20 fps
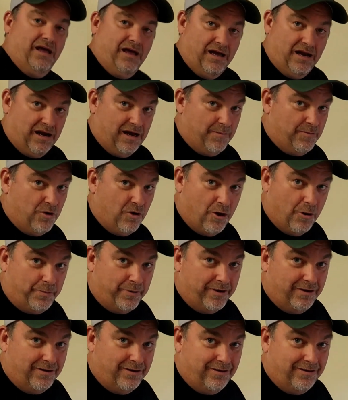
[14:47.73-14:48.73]
And I'm
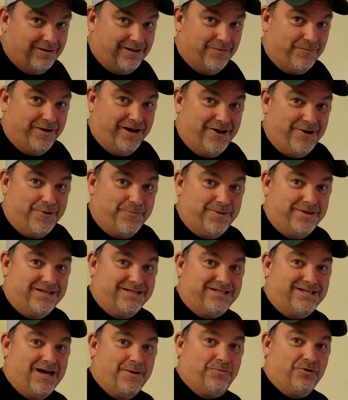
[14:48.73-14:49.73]
hoping that when I open
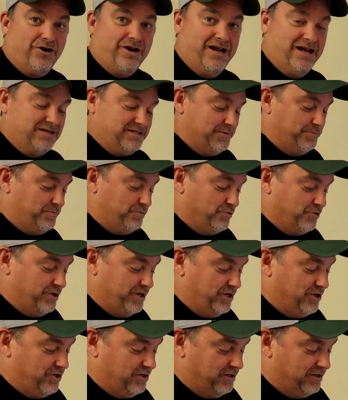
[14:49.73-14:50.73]
this up, we're going to have some
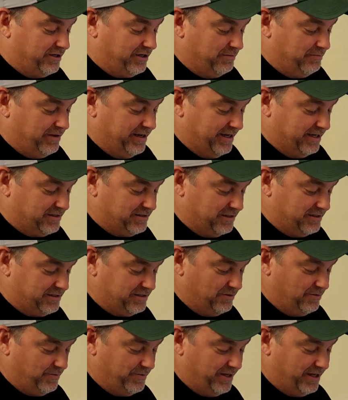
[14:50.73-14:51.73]
pretty good looking baits.
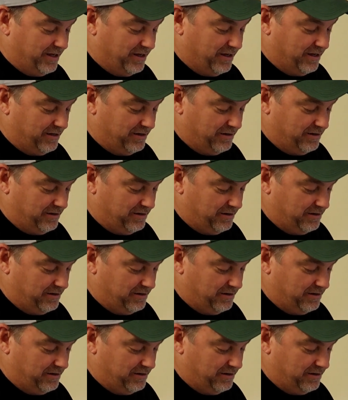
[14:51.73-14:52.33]
Let's see what we got.